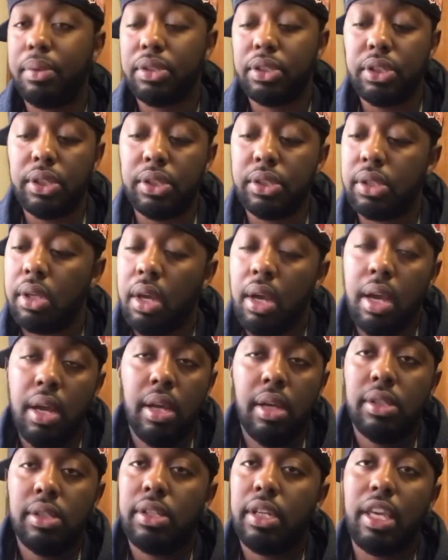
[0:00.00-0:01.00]
But just
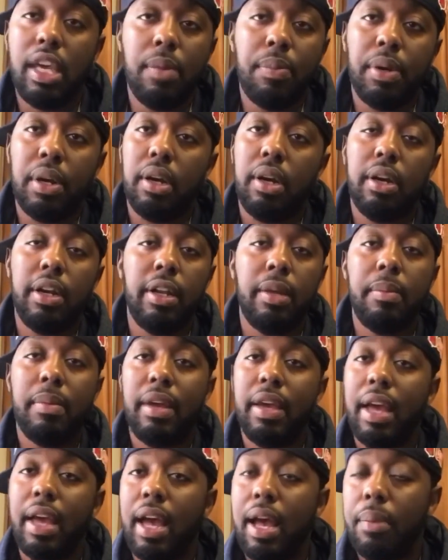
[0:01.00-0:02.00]
to keep it 100,
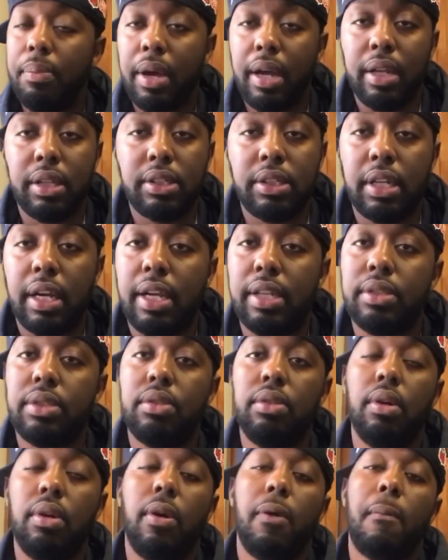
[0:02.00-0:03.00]
man, I
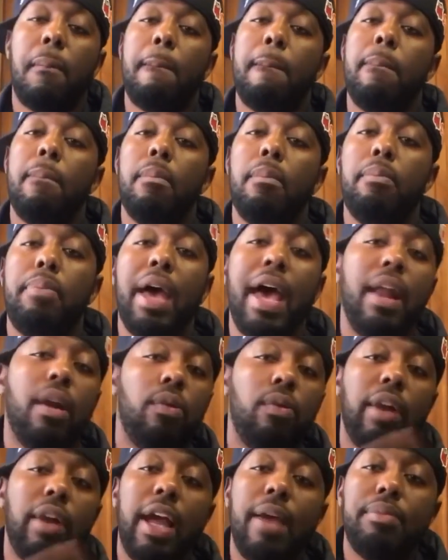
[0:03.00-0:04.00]
apologize. You know,
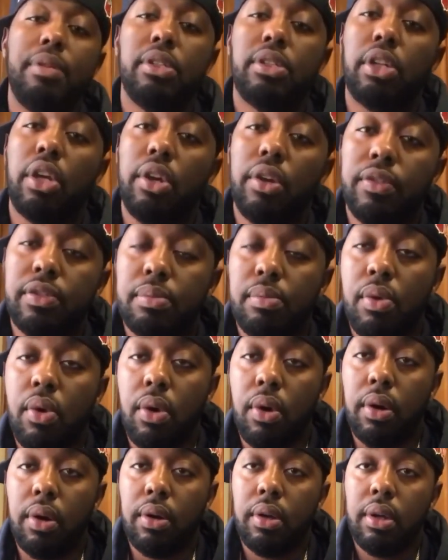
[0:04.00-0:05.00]
battle rap deserves
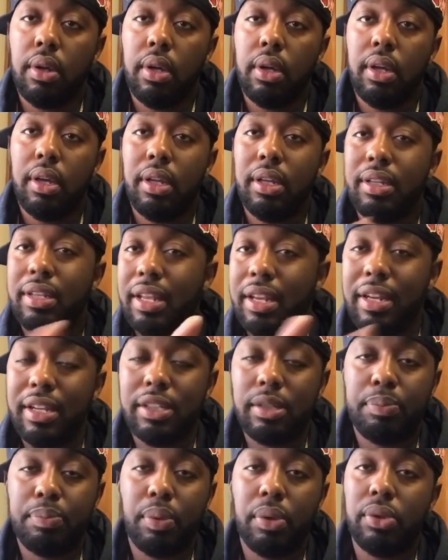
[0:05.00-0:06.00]
more than
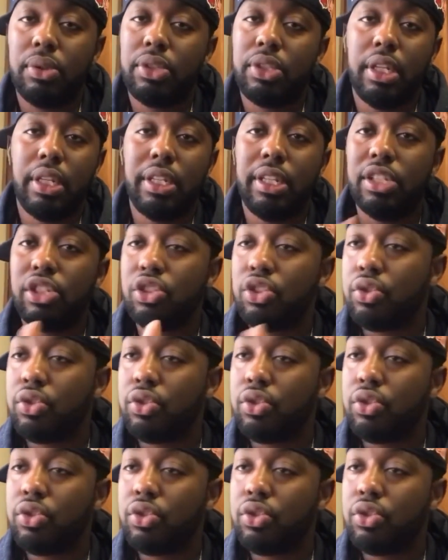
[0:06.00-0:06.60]
this bullshit. This